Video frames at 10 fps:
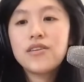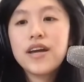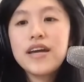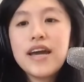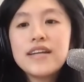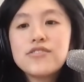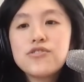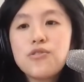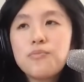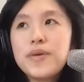Okay, and
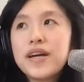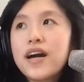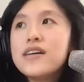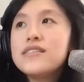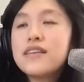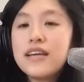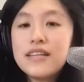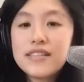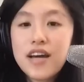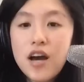so because
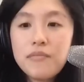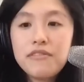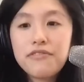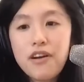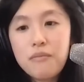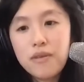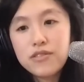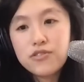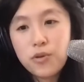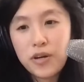it's coming from
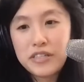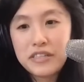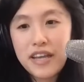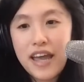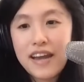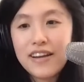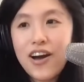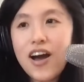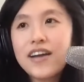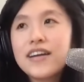Source and
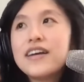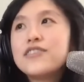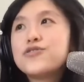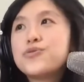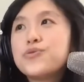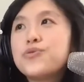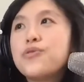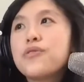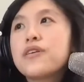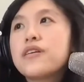God to